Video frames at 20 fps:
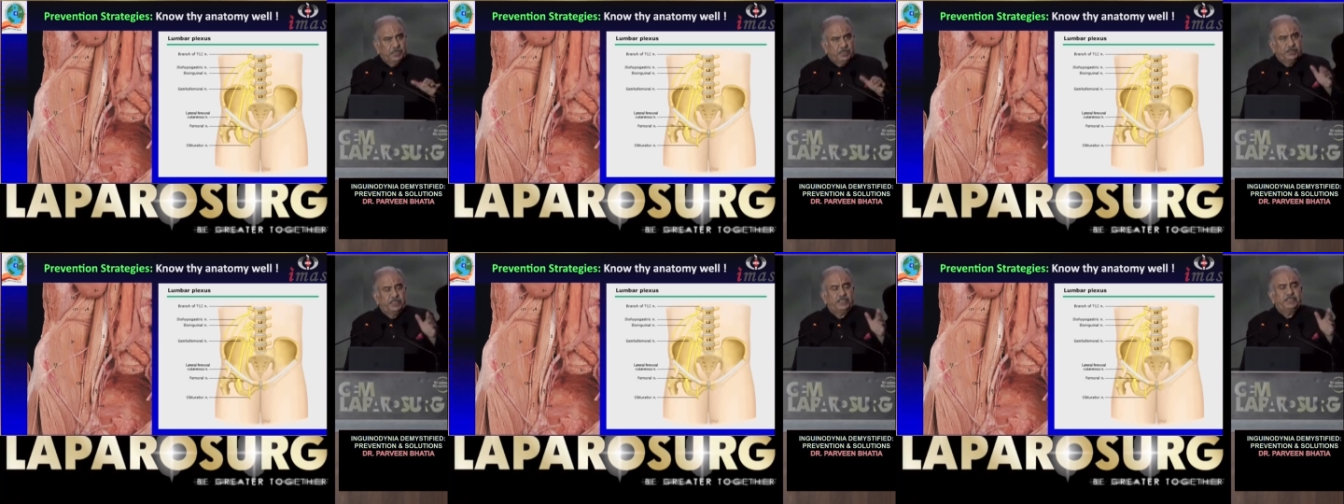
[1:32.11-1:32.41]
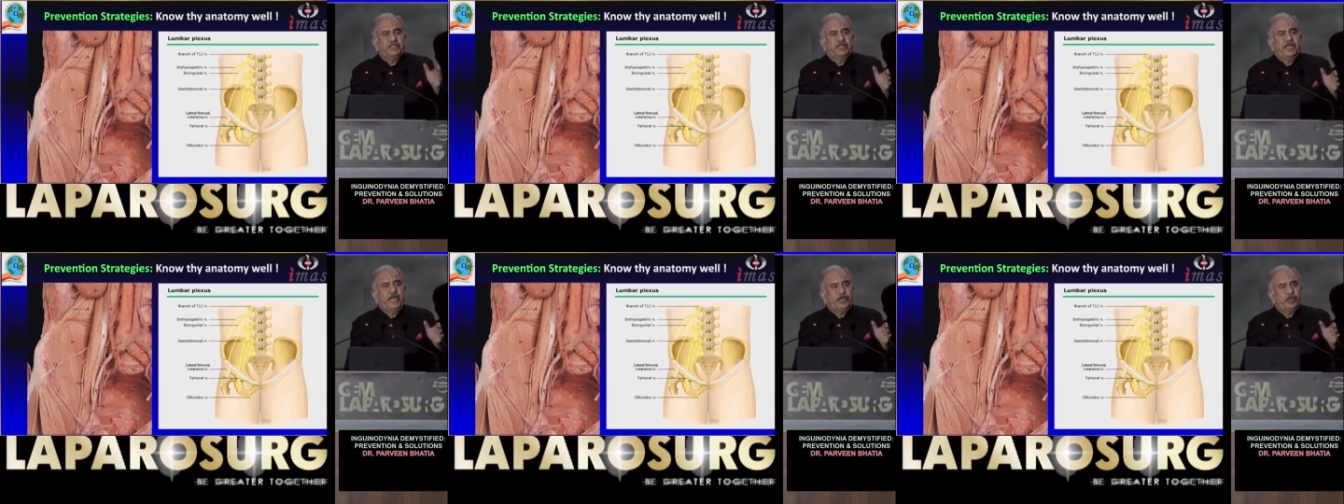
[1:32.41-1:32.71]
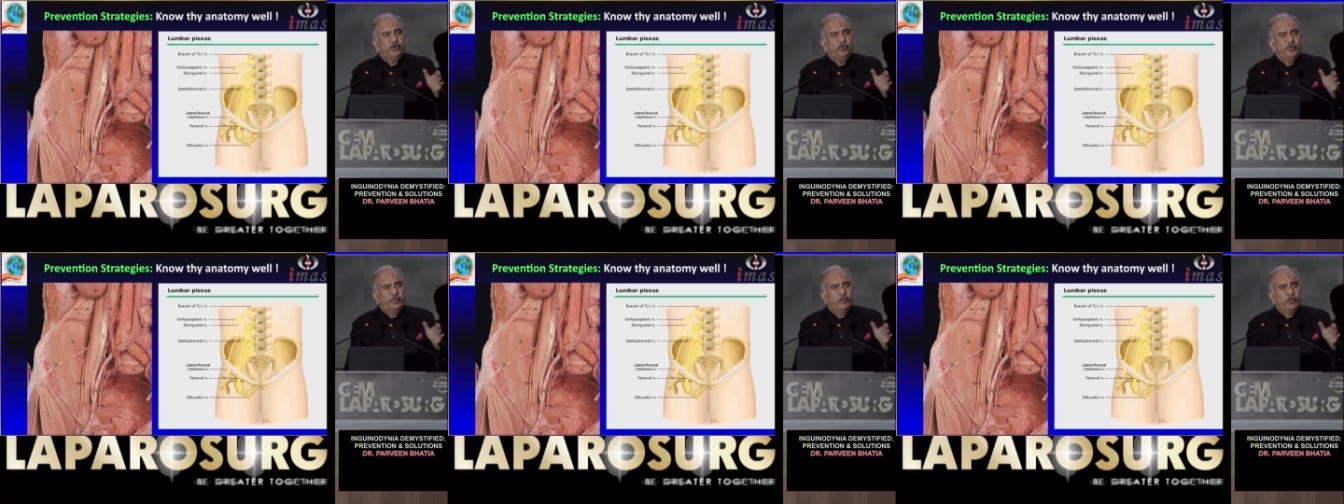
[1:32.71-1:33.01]
then
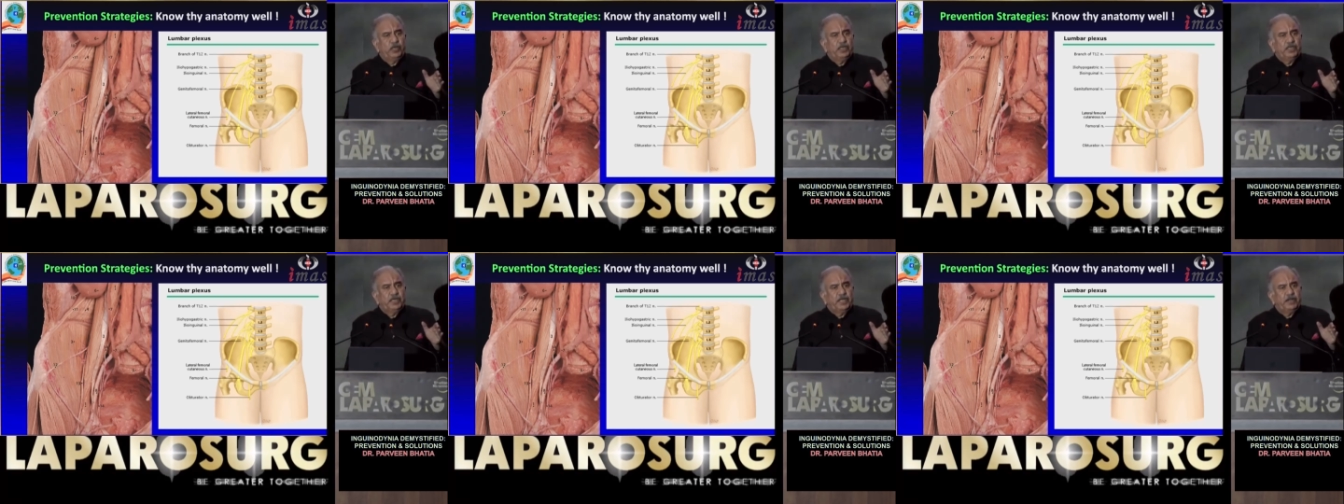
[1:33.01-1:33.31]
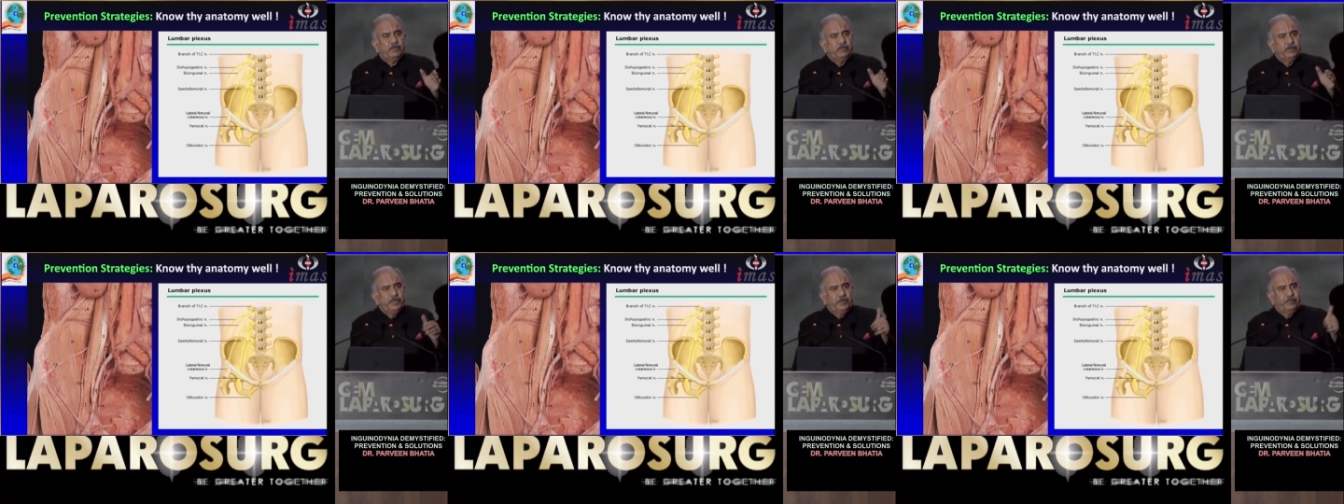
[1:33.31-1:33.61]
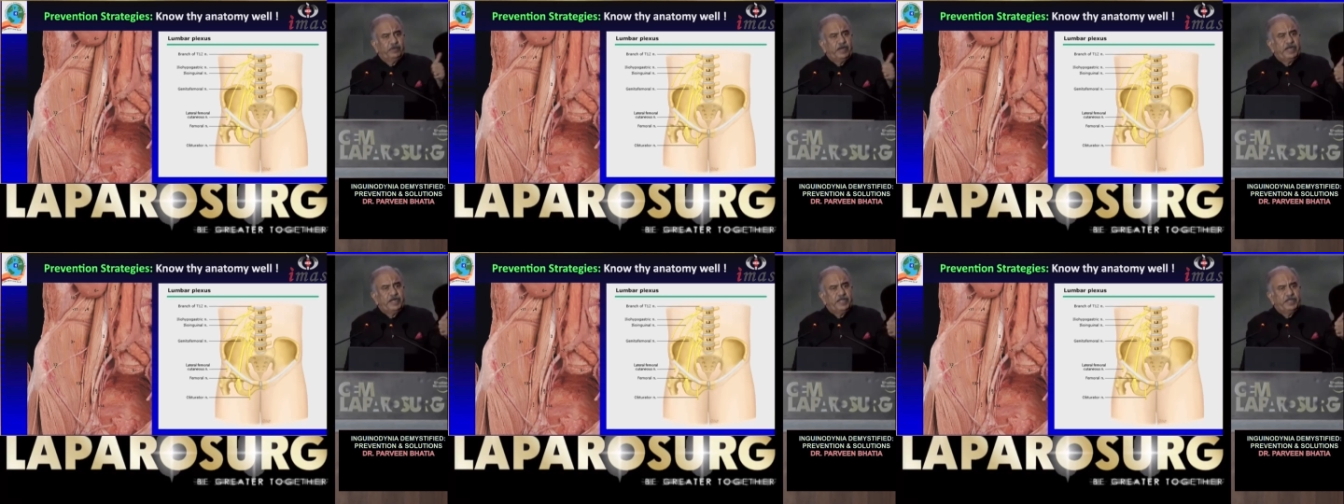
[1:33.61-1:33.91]
genitofemoral nerve
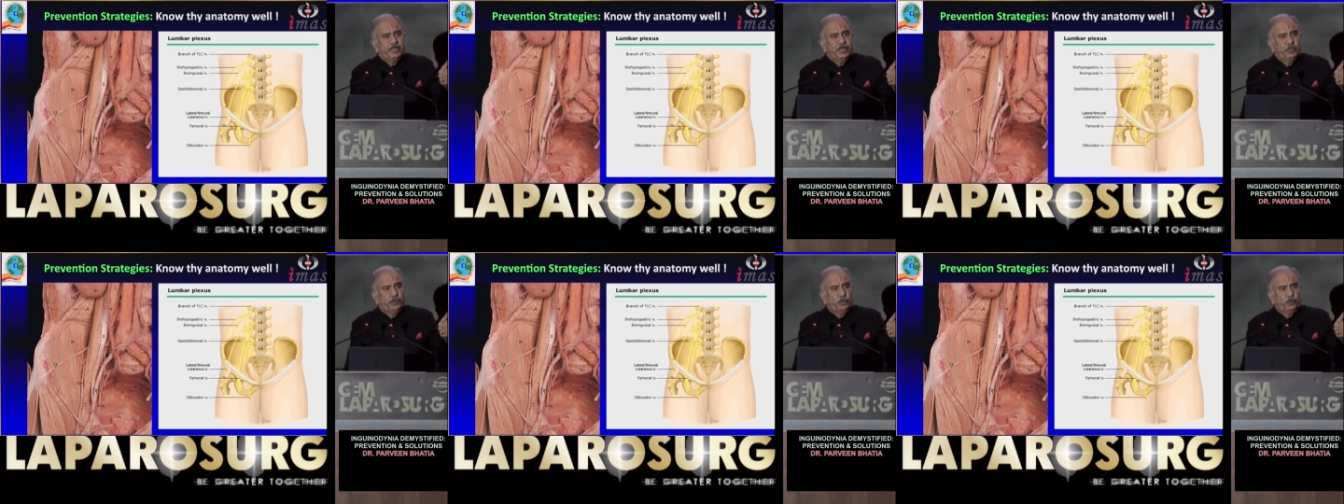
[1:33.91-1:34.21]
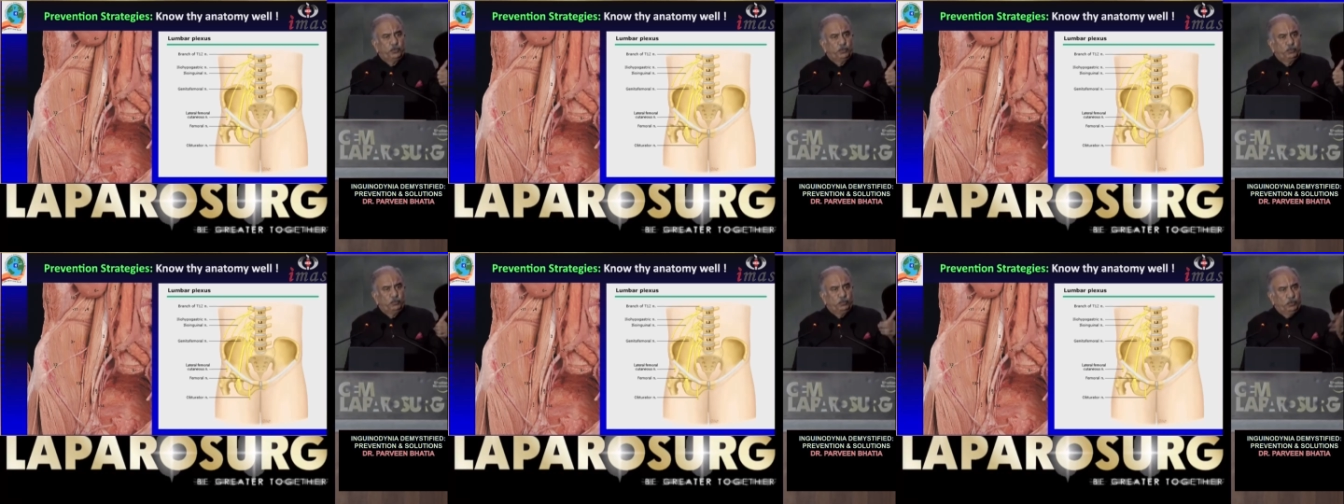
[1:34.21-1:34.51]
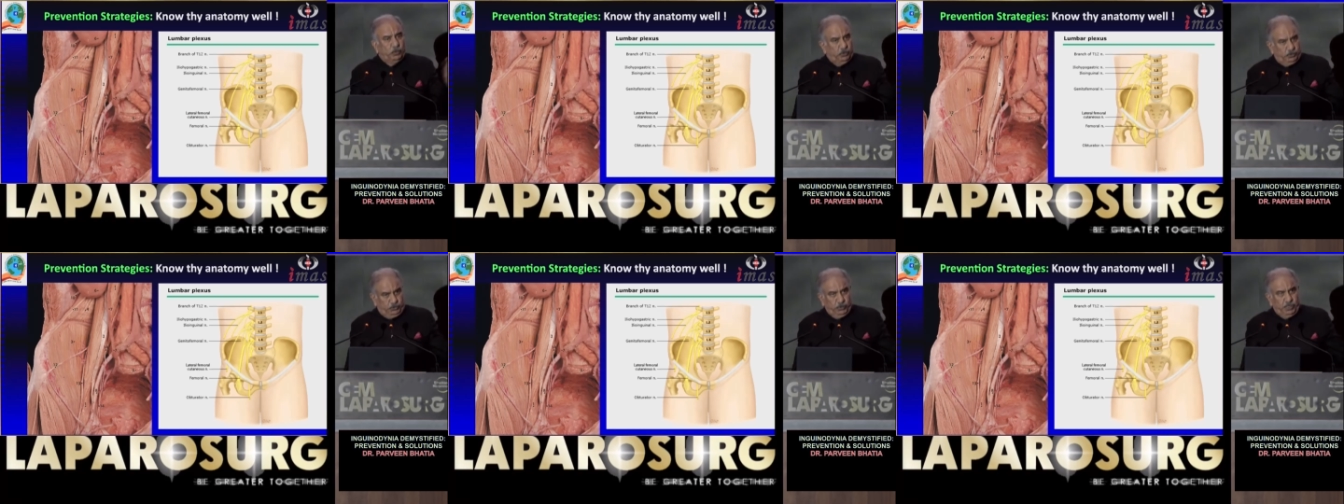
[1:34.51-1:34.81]
dividing into two.
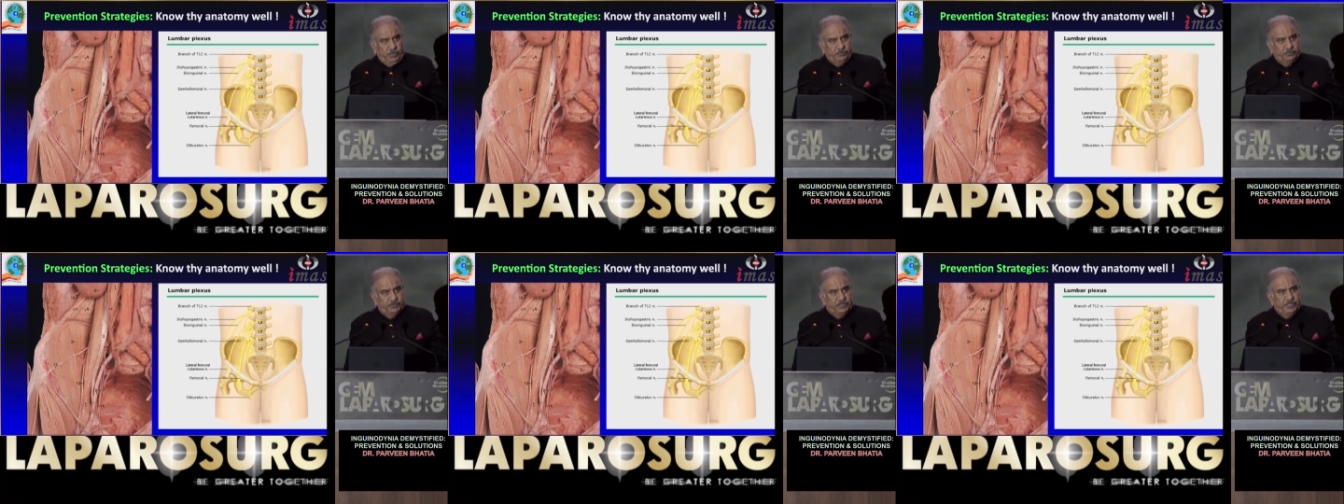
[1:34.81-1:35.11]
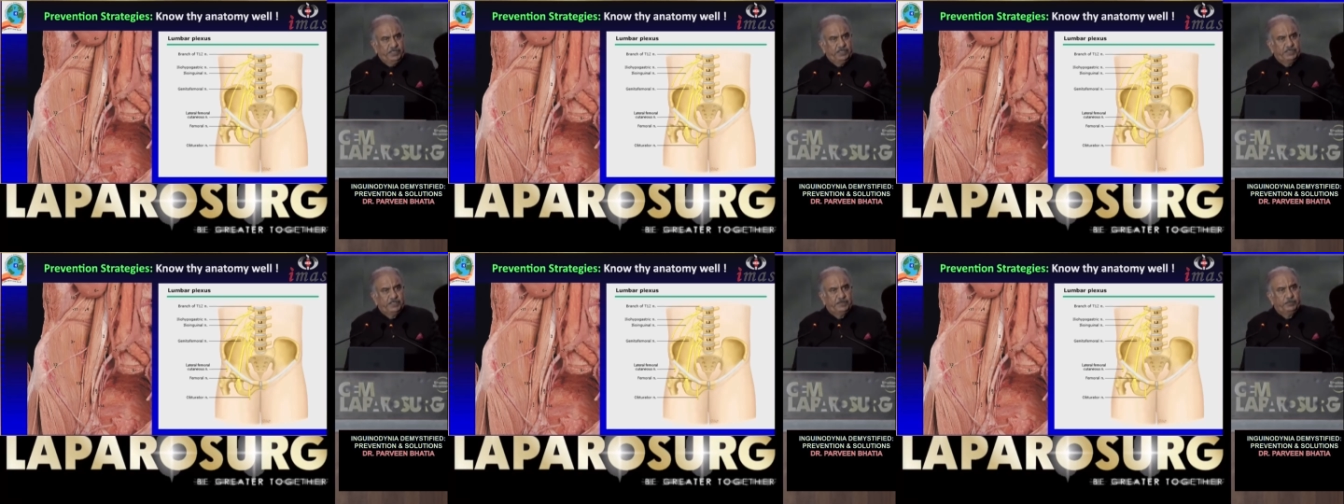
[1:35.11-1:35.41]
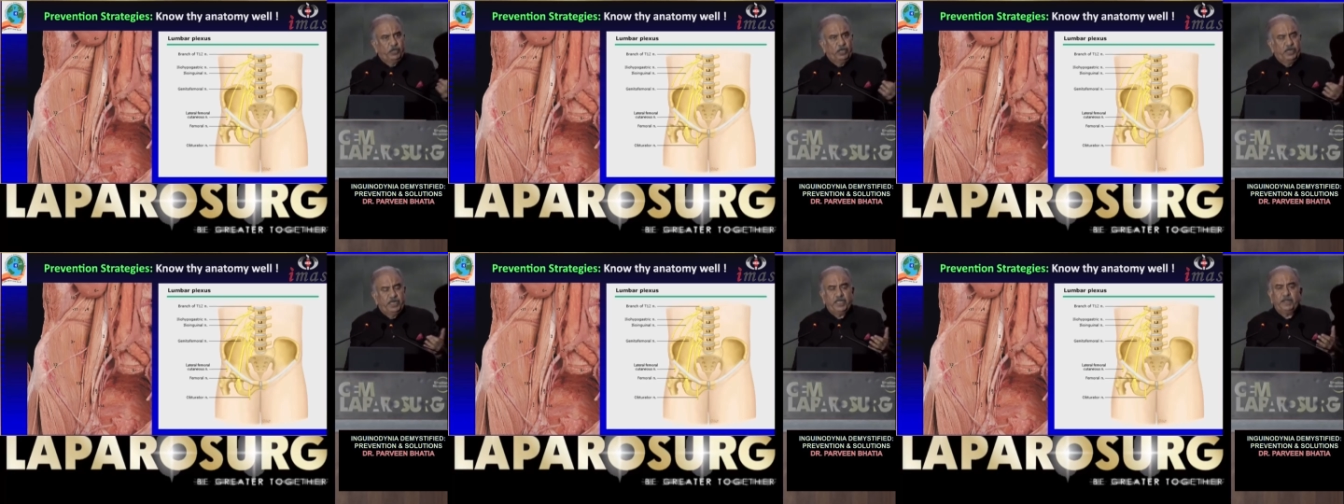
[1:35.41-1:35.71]
You have seen in the
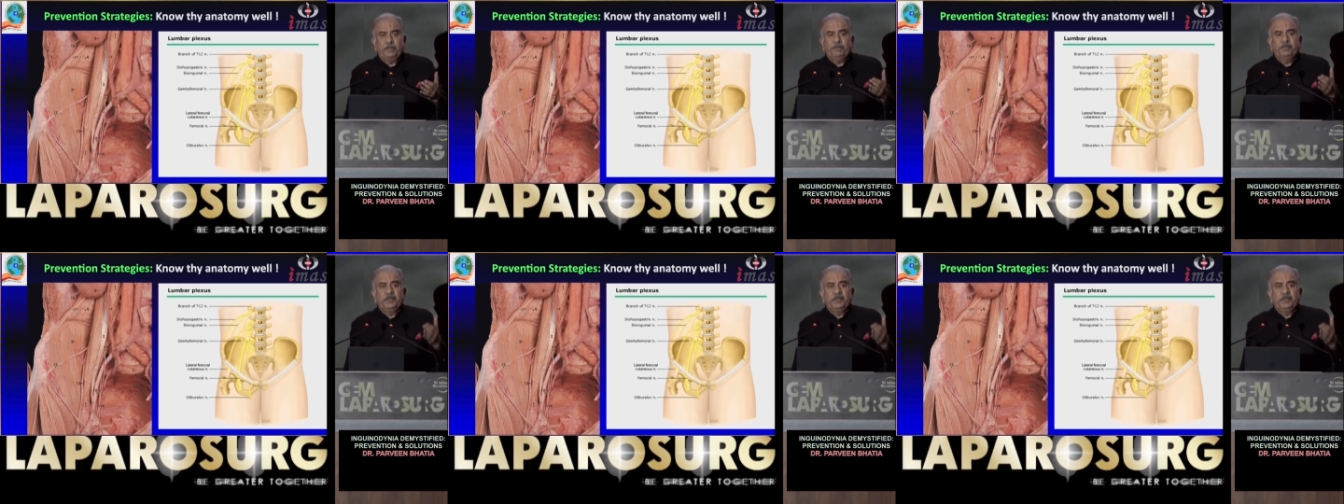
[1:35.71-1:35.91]
morning.